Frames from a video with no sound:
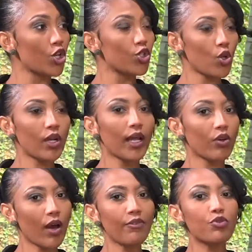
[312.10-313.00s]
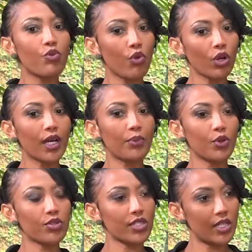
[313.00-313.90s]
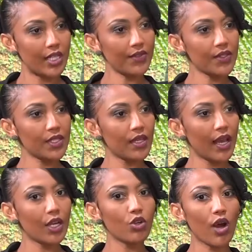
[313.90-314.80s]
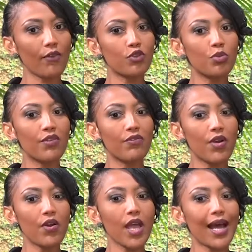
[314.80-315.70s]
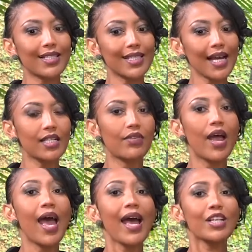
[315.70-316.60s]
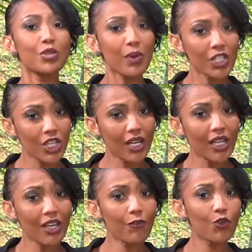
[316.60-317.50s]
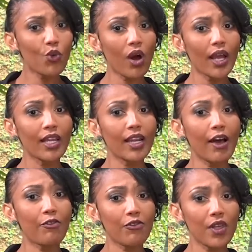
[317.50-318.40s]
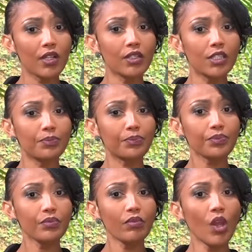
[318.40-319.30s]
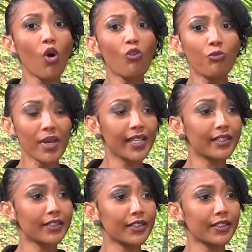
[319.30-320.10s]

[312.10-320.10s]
So like you have to roll up your sleeves and you have to be very assertive, especially if you are in a field of men.